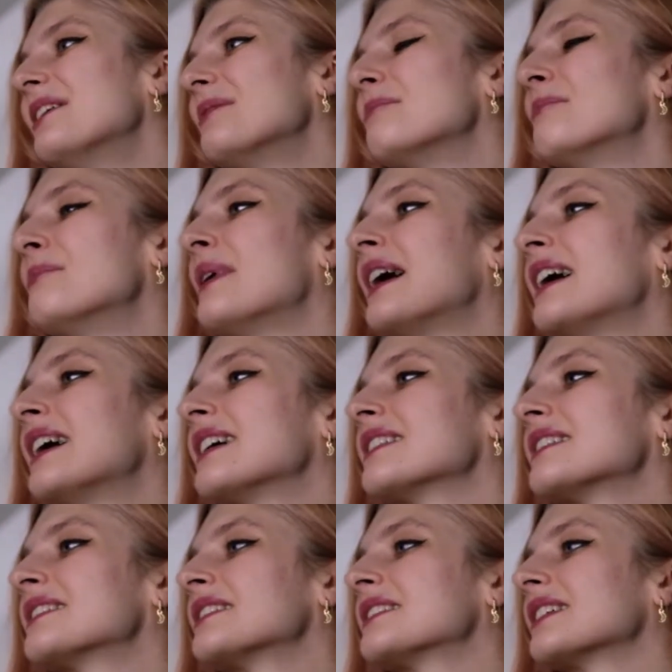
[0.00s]

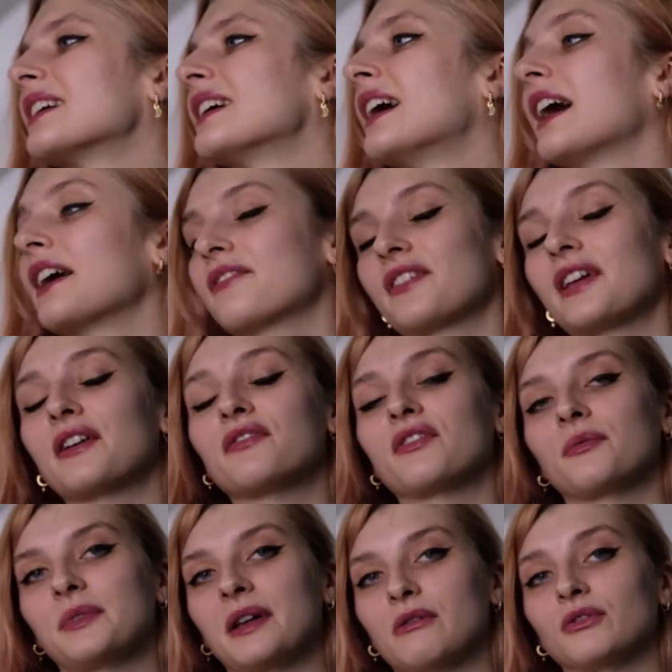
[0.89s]
But I think
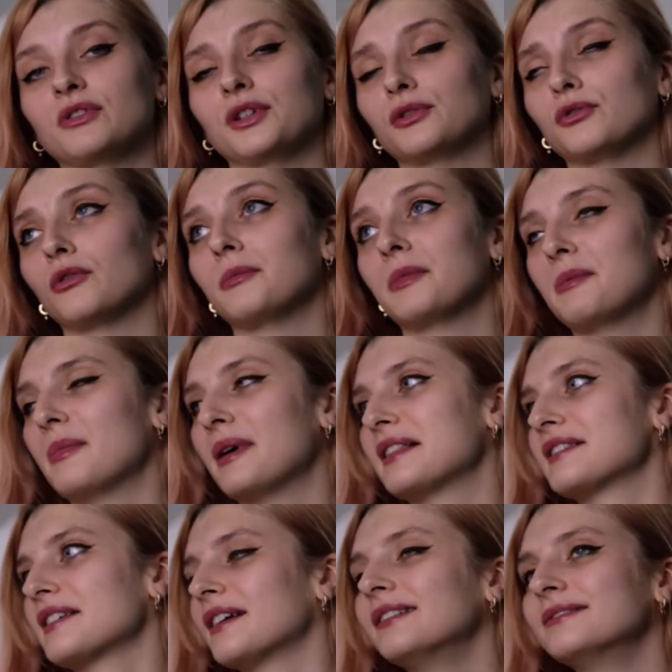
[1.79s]
from now on it will be
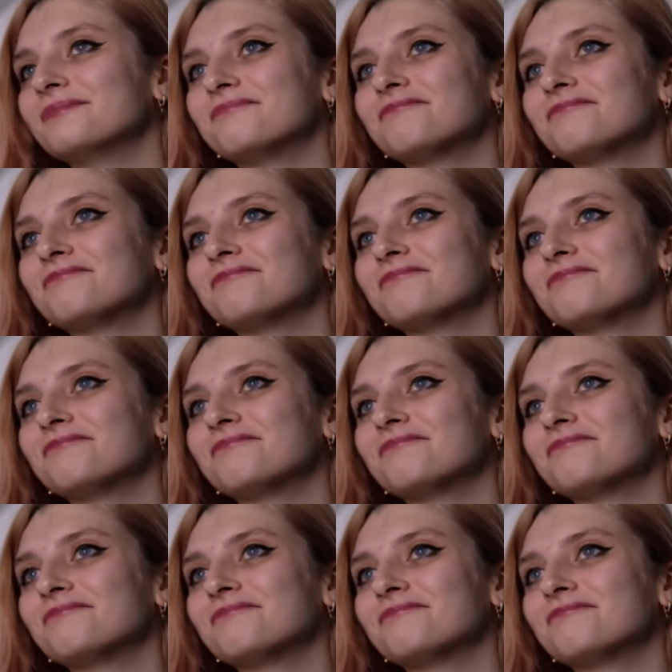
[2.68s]
better.